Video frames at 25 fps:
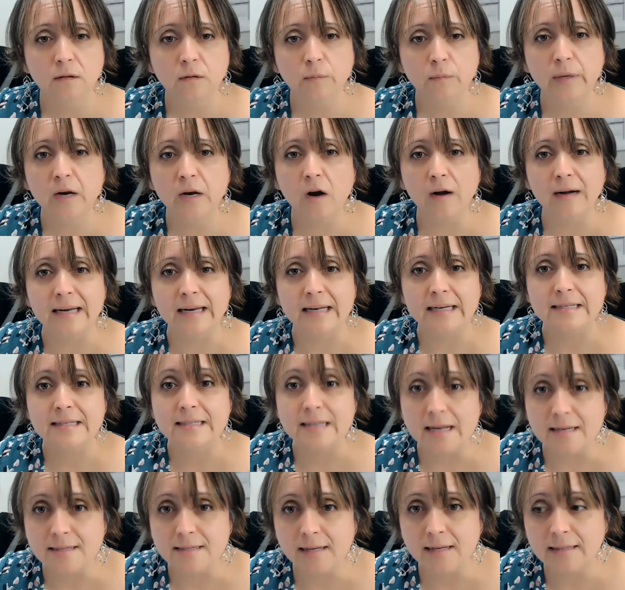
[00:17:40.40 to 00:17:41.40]
regarding
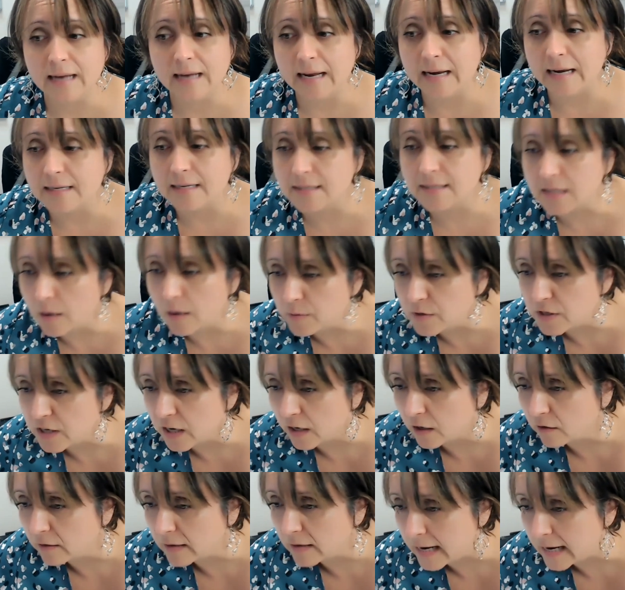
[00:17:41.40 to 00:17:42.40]
designated
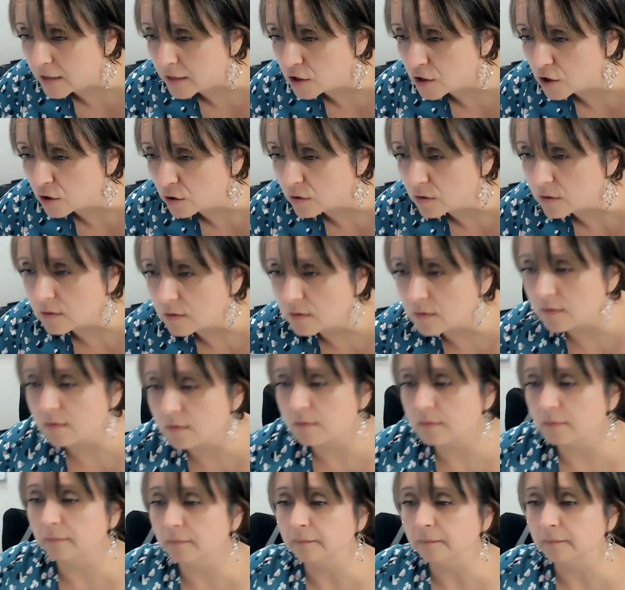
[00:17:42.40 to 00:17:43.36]
subject credentials?